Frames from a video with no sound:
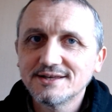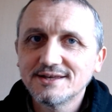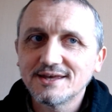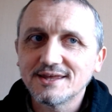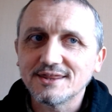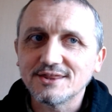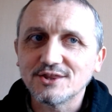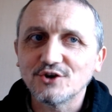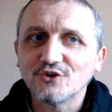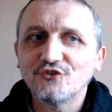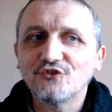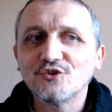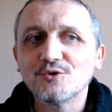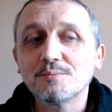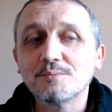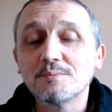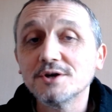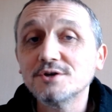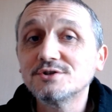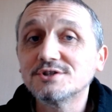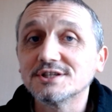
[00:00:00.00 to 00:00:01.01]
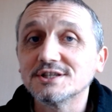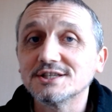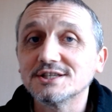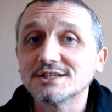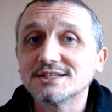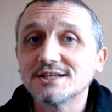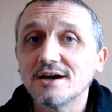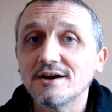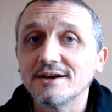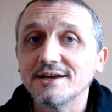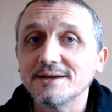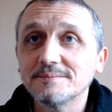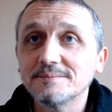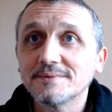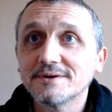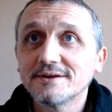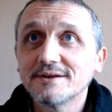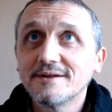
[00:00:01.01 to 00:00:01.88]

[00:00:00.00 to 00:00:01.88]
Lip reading: that for most of the time,